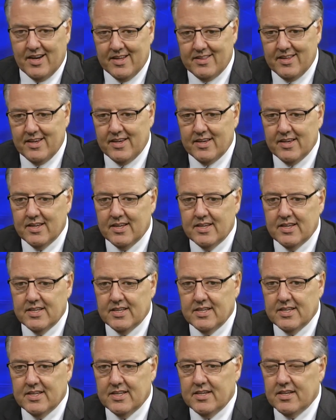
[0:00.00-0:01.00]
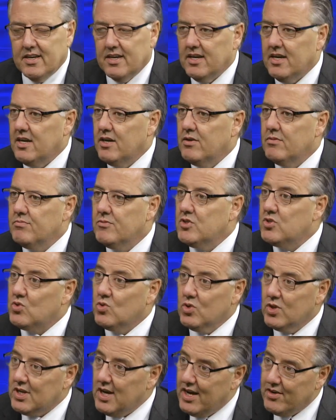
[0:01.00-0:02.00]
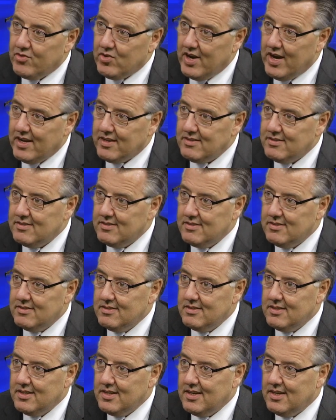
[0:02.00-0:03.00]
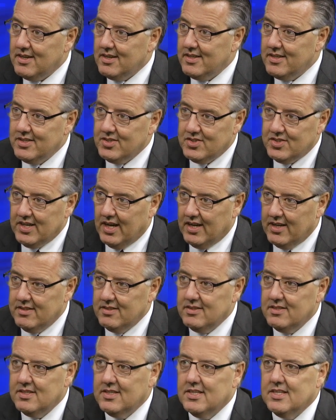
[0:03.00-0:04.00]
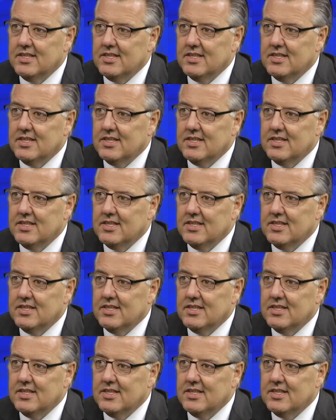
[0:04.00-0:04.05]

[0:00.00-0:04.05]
I think uh, the school contract uh, is done.